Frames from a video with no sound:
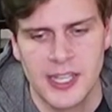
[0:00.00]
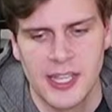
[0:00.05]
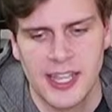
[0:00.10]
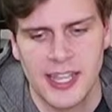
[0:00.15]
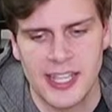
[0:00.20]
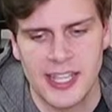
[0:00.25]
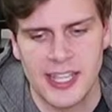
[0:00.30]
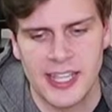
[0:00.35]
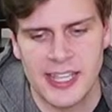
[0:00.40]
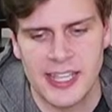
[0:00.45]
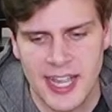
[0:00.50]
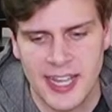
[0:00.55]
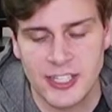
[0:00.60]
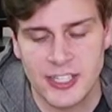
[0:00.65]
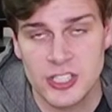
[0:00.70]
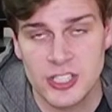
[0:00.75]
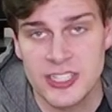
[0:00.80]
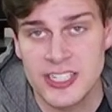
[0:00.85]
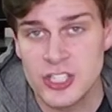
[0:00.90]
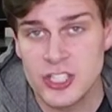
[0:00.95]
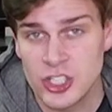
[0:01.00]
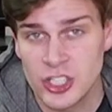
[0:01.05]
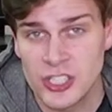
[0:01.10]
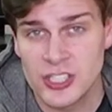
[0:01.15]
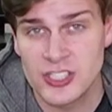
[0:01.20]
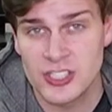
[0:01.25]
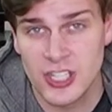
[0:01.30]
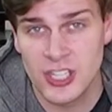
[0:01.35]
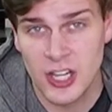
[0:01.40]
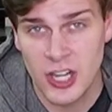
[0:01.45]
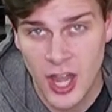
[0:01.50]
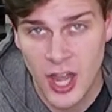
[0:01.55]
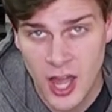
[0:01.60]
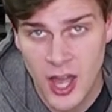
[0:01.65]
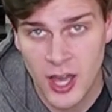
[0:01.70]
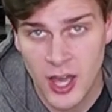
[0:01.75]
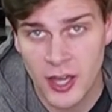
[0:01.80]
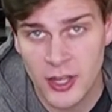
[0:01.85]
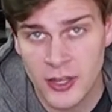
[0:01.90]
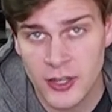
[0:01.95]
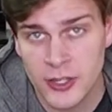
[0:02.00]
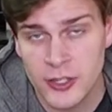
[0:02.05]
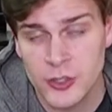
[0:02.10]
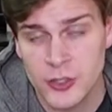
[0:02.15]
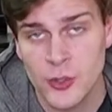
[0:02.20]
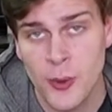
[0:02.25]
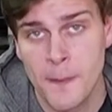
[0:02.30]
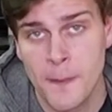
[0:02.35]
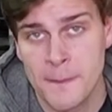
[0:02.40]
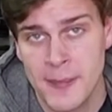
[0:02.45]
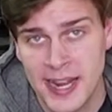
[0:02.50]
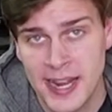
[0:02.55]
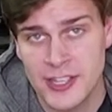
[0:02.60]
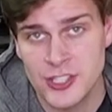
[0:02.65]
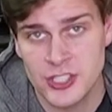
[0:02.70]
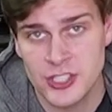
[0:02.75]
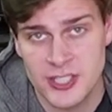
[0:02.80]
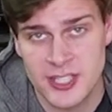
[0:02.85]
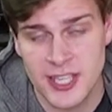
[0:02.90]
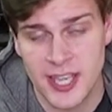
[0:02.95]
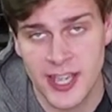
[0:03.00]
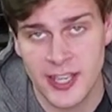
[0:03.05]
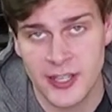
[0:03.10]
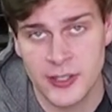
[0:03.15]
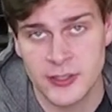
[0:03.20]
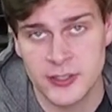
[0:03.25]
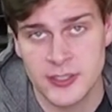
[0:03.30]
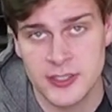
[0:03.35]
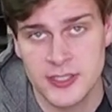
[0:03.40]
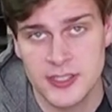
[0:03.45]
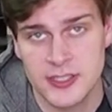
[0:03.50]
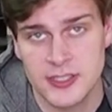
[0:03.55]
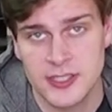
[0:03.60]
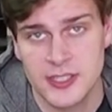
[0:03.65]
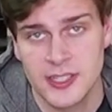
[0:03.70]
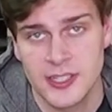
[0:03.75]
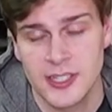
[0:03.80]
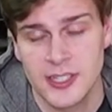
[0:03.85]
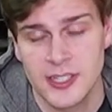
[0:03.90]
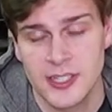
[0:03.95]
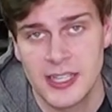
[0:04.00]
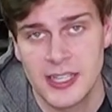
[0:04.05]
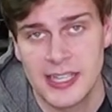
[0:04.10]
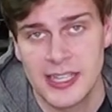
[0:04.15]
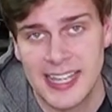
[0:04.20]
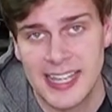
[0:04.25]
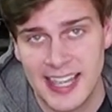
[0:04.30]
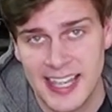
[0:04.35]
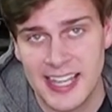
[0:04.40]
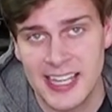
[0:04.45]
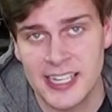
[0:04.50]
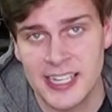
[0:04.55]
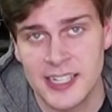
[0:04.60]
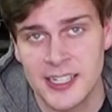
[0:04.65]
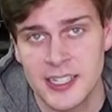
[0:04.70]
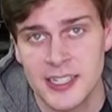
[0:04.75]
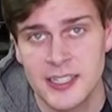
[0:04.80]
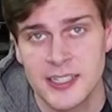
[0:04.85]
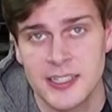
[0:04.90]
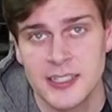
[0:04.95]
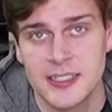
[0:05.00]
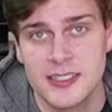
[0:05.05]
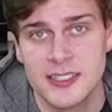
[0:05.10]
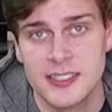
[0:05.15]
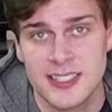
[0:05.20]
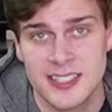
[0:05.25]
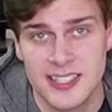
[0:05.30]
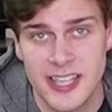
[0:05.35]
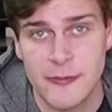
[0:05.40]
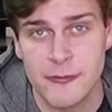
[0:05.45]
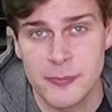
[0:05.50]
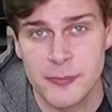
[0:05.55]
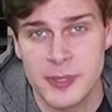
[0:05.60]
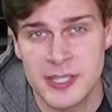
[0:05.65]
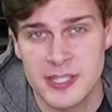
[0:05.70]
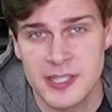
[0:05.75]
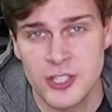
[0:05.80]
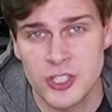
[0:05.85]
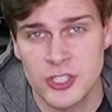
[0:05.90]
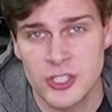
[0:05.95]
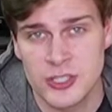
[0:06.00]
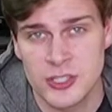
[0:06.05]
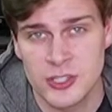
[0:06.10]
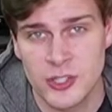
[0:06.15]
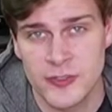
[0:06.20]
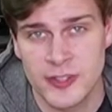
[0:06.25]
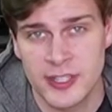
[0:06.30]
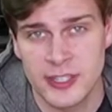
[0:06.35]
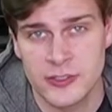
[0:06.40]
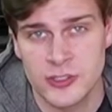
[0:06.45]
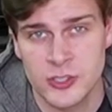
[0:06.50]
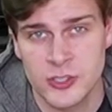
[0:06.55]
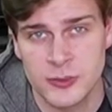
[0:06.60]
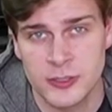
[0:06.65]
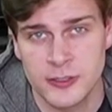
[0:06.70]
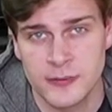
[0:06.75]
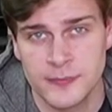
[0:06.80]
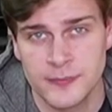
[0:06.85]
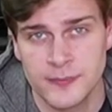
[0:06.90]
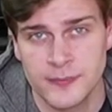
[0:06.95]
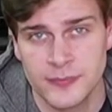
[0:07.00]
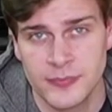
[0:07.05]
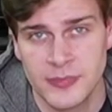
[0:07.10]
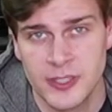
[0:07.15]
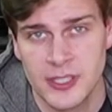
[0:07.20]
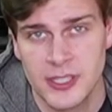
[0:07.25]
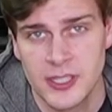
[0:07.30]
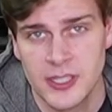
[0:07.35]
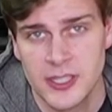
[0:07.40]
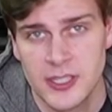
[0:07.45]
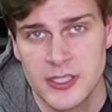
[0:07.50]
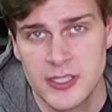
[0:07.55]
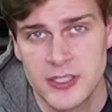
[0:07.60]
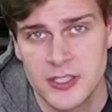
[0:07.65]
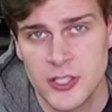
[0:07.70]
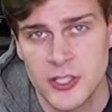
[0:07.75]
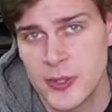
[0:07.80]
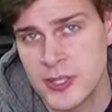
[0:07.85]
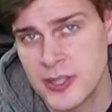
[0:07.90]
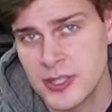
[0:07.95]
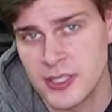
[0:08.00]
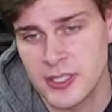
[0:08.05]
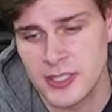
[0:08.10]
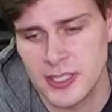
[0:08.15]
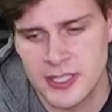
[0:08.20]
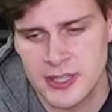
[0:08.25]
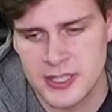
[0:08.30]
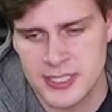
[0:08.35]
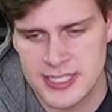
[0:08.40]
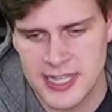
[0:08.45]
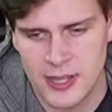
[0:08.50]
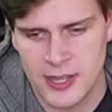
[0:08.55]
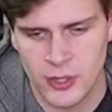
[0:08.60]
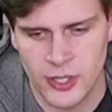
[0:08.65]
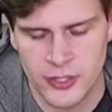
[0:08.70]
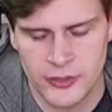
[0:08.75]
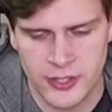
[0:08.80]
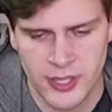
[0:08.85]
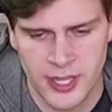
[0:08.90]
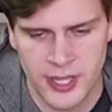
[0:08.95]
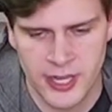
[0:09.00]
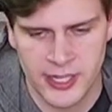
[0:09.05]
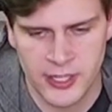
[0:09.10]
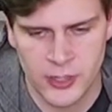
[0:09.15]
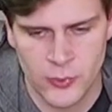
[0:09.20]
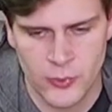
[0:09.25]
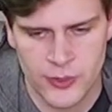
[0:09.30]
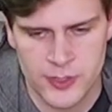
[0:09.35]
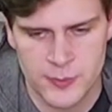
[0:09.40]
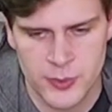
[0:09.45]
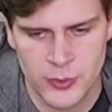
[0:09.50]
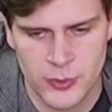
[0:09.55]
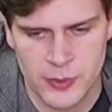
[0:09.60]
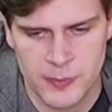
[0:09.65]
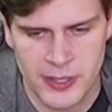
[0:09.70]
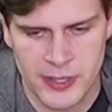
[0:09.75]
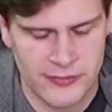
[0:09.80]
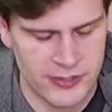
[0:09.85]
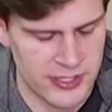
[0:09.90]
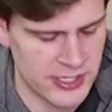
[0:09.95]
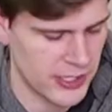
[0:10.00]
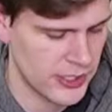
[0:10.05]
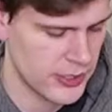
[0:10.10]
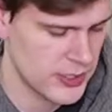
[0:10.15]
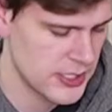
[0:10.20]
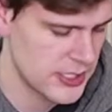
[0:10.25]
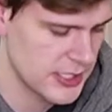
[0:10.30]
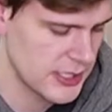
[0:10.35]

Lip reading: is actually just to learn your major scales in 7 positions on the instrument. So in the download that I always put with my videos,